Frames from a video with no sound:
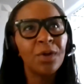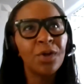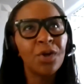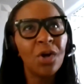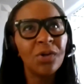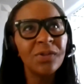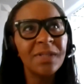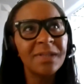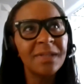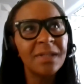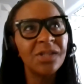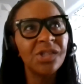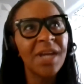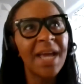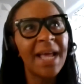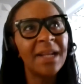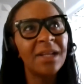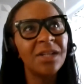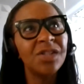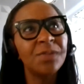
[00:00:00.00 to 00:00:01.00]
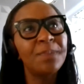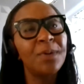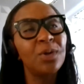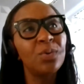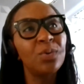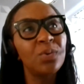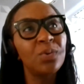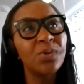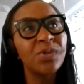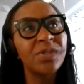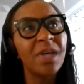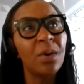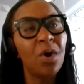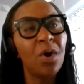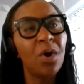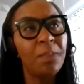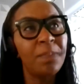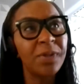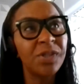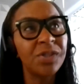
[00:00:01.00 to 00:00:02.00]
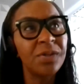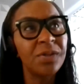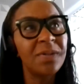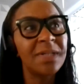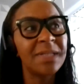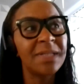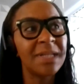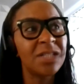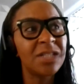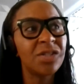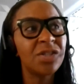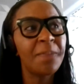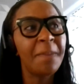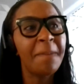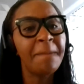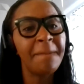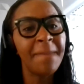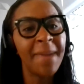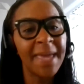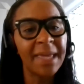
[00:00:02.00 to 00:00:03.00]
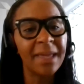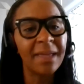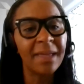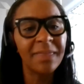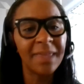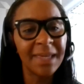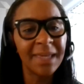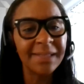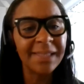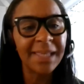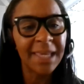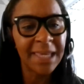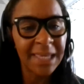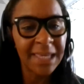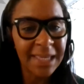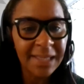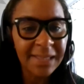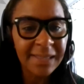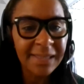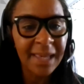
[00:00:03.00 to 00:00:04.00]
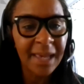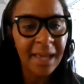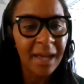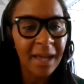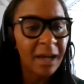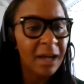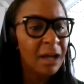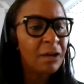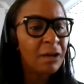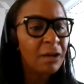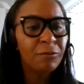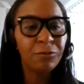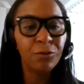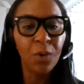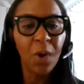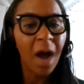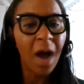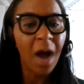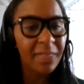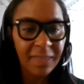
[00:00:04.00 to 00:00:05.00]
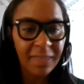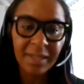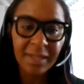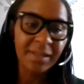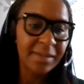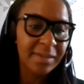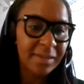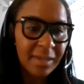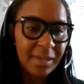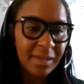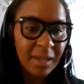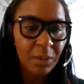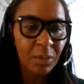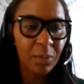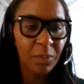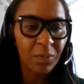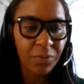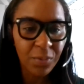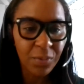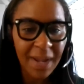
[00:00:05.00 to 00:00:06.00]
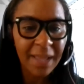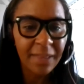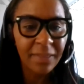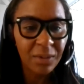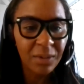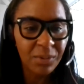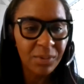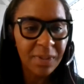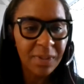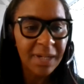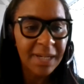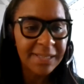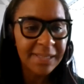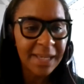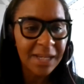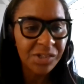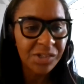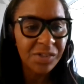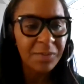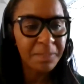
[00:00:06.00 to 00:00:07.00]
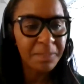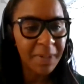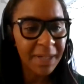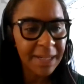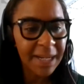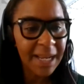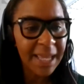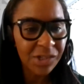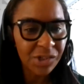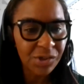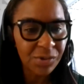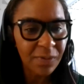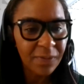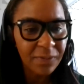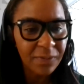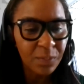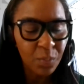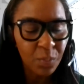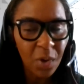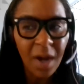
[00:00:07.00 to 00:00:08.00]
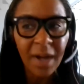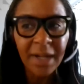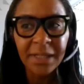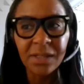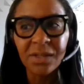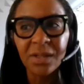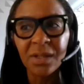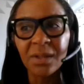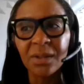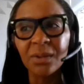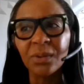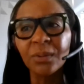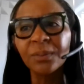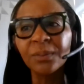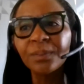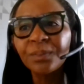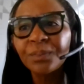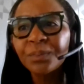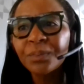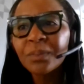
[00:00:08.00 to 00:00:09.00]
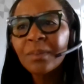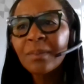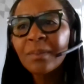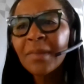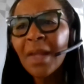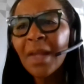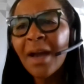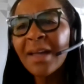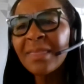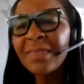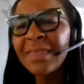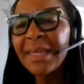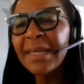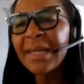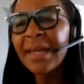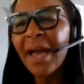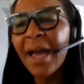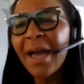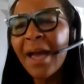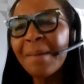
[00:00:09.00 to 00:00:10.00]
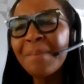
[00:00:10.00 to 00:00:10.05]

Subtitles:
constant challenge, but also opportunity to make things easier for others throughout the organisation by nature of what I do. I think